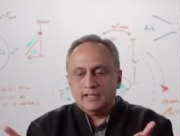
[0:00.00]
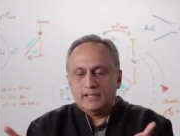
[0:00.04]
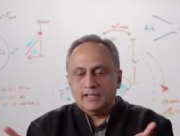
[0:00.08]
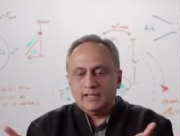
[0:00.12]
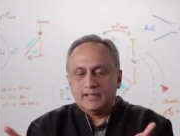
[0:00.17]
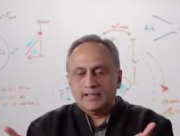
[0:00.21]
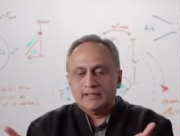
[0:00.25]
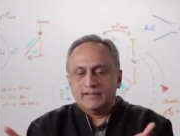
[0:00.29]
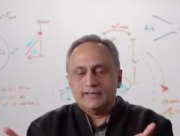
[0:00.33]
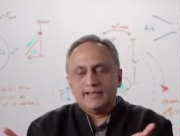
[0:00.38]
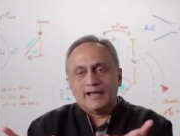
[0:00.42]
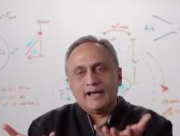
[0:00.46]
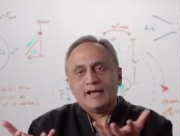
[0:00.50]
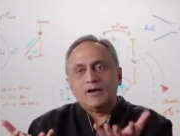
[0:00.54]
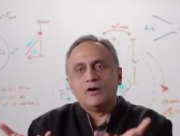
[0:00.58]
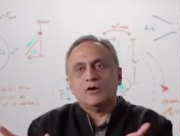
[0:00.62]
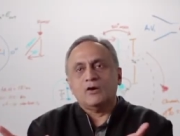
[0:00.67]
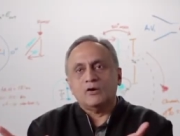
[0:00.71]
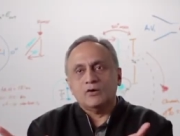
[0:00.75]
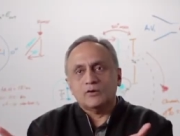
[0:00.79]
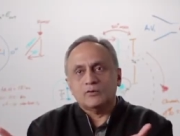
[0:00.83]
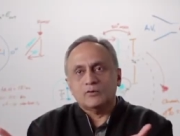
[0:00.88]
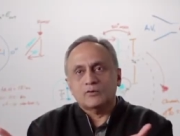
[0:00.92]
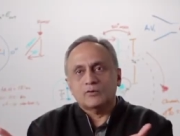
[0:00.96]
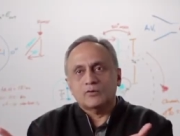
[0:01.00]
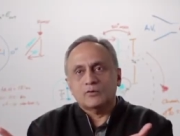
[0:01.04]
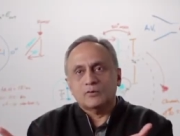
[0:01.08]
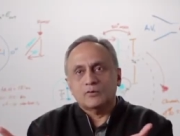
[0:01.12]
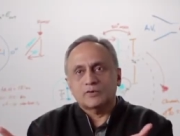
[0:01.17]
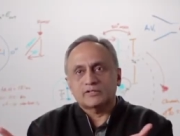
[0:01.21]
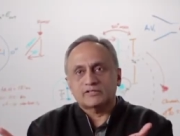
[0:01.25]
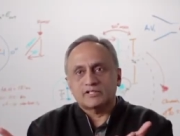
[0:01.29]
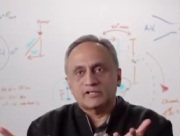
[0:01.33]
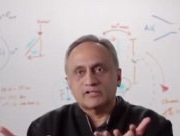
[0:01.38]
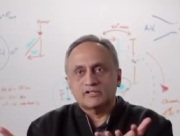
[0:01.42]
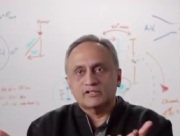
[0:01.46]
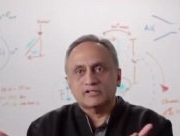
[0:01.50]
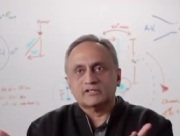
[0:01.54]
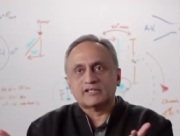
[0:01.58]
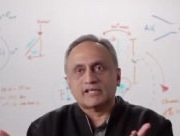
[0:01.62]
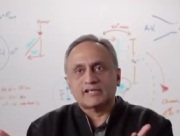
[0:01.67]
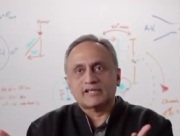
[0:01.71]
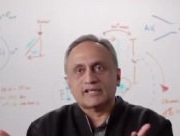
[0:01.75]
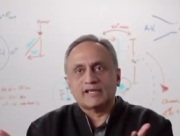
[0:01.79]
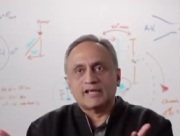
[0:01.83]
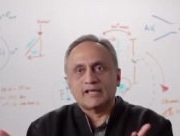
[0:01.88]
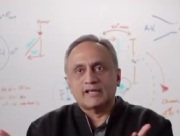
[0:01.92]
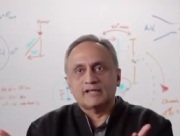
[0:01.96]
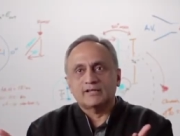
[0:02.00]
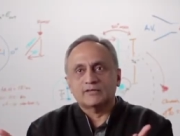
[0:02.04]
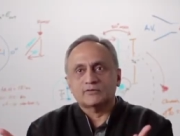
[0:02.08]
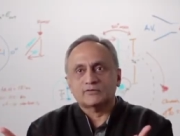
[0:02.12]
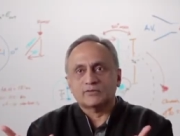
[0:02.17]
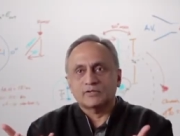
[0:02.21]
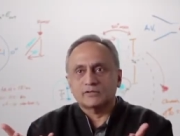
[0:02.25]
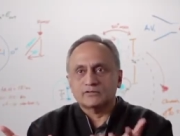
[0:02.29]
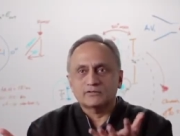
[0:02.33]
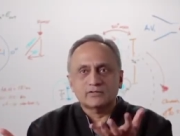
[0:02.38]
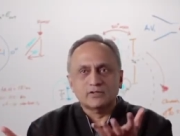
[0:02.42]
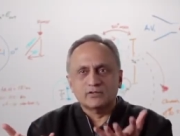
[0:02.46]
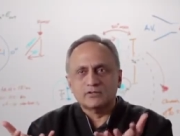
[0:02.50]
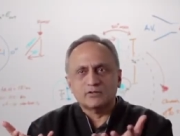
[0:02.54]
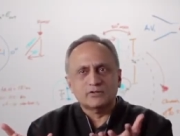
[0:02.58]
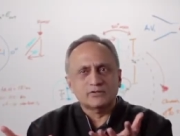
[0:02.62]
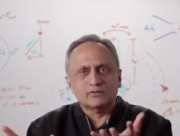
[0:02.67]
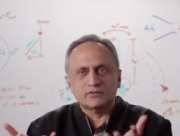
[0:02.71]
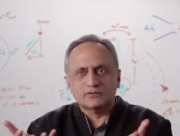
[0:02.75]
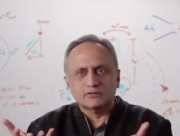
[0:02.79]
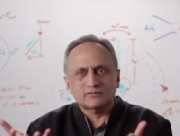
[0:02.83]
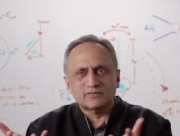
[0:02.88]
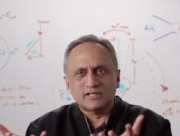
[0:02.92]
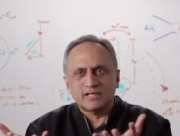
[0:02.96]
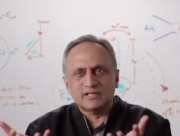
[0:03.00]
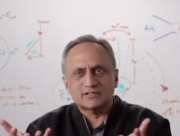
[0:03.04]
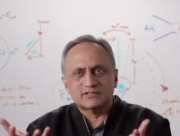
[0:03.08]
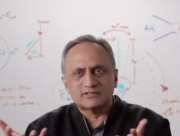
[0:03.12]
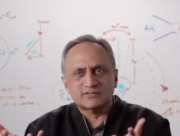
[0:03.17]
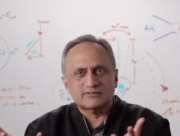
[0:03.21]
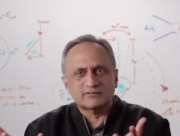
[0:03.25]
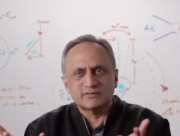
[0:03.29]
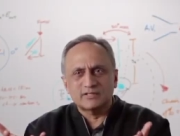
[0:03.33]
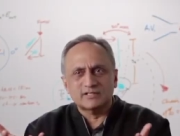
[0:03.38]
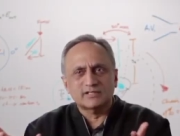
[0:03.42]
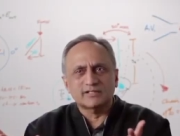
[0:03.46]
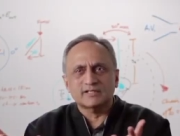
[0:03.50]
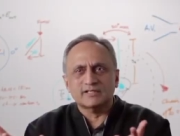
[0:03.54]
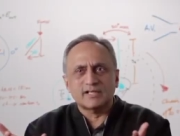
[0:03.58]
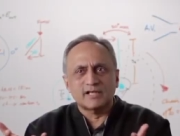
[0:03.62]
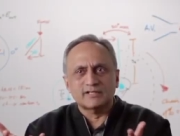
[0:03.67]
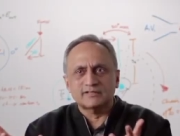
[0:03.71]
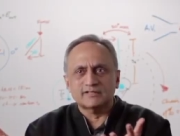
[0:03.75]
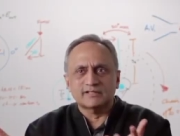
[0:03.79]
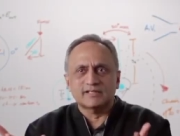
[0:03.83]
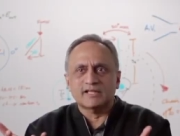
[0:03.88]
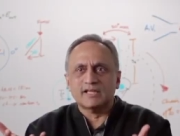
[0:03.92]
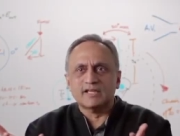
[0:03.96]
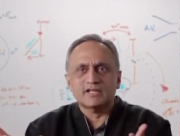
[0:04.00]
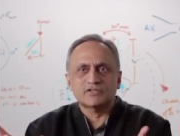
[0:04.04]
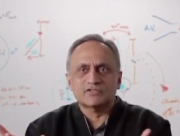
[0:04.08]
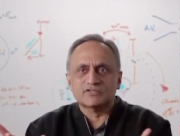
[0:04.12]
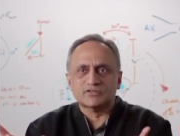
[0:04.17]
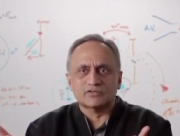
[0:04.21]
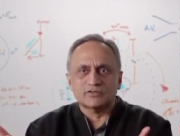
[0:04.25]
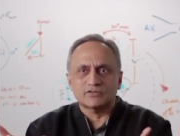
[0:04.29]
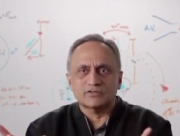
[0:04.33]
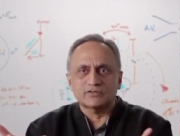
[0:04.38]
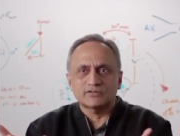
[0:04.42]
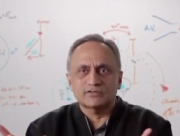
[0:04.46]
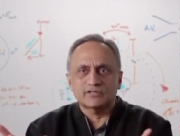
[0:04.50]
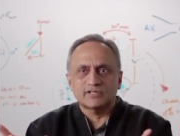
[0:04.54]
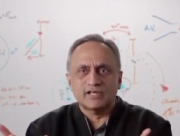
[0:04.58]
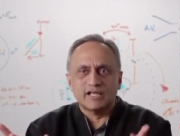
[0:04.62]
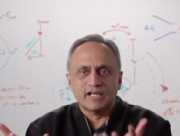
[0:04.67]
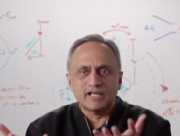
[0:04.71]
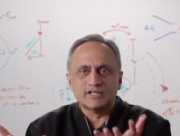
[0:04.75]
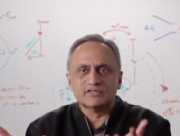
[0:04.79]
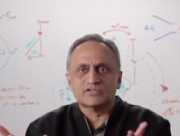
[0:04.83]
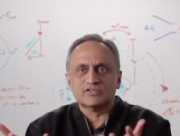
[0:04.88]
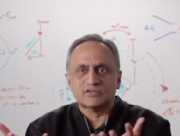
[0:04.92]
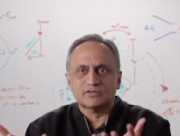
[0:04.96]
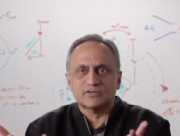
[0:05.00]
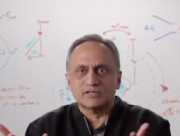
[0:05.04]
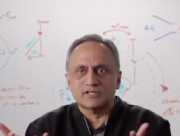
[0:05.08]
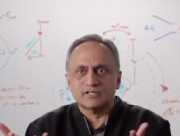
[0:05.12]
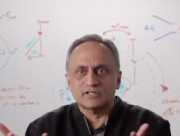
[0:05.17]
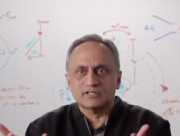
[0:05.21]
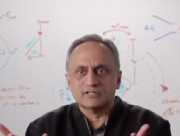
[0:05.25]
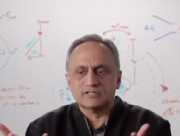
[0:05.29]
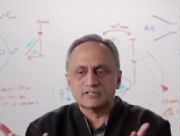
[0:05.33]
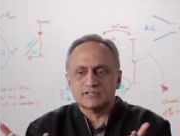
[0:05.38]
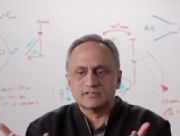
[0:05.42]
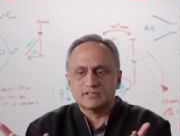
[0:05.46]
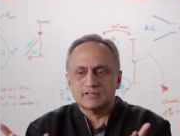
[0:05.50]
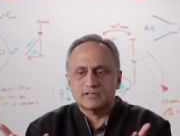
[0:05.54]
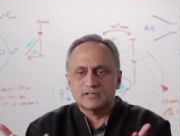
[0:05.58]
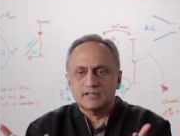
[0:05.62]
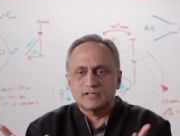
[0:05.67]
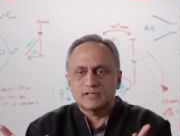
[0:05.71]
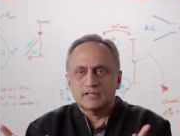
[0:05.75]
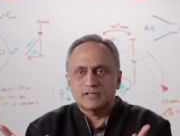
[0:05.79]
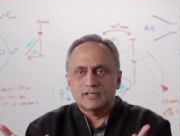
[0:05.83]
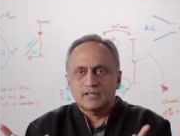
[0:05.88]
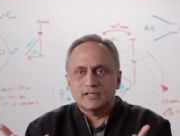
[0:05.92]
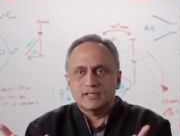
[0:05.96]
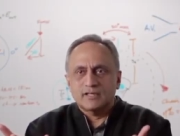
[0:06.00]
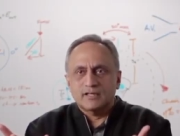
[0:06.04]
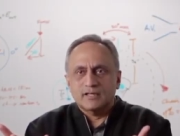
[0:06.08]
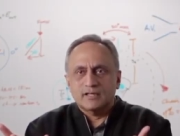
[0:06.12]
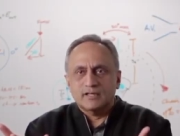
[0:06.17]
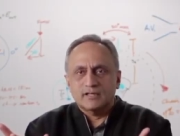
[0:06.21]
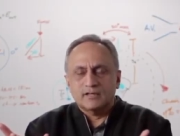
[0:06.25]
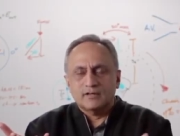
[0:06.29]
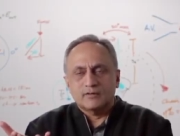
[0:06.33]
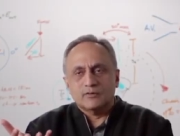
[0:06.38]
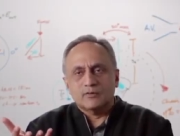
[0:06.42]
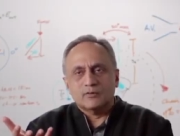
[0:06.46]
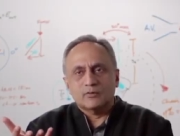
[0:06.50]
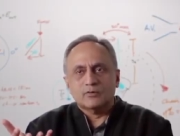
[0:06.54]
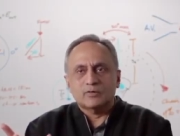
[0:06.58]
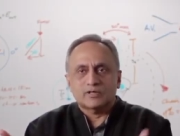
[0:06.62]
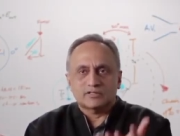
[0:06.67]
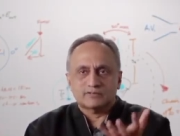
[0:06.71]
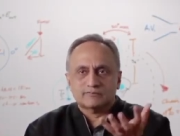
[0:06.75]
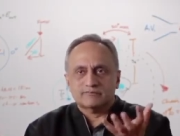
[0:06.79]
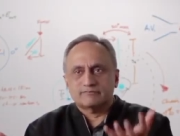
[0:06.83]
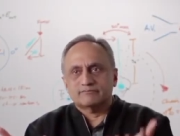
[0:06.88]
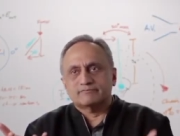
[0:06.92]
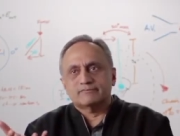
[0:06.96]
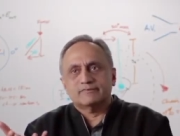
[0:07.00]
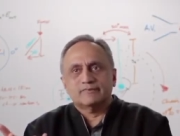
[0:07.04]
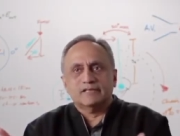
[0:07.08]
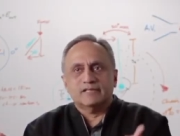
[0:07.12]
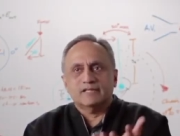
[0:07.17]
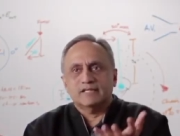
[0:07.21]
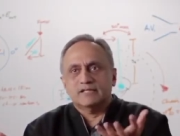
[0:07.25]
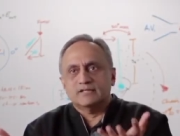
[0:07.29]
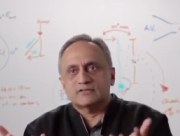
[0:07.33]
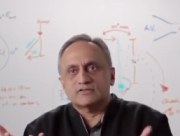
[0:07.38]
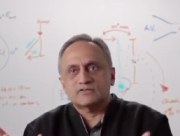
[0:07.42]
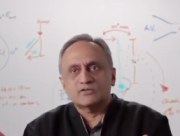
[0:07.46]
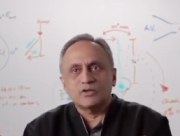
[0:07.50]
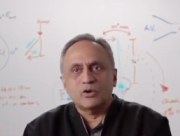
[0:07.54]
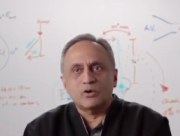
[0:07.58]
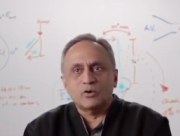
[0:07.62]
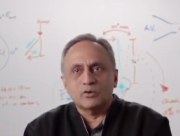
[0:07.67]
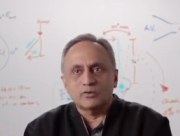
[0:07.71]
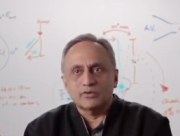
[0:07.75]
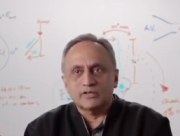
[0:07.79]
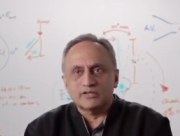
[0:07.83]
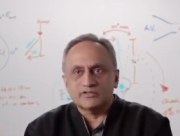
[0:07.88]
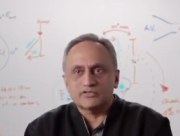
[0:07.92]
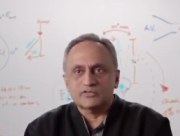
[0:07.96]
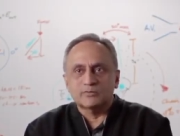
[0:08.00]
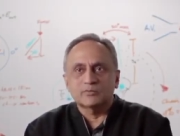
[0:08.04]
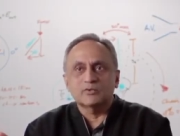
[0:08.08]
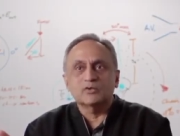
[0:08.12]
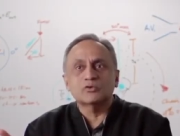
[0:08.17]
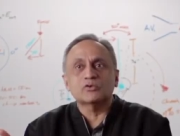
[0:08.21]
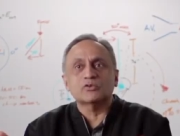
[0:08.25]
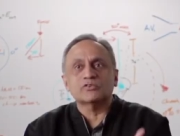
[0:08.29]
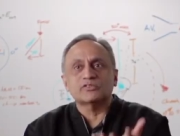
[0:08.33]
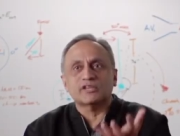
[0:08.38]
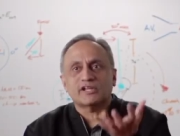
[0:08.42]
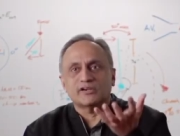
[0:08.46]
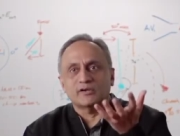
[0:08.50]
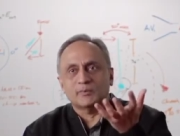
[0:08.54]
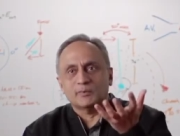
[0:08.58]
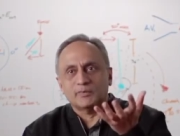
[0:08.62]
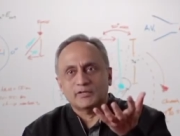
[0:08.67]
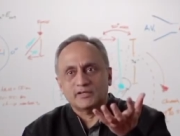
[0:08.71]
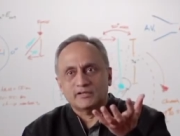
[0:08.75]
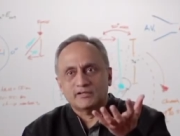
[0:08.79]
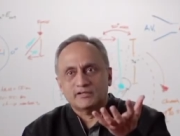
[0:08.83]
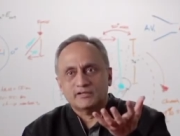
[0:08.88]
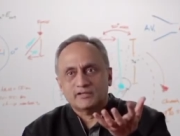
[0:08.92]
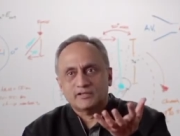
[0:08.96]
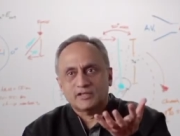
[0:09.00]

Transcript: And now what they're looking at is, well, no, that's really not the answer. The answer is what is known as immunotherapy.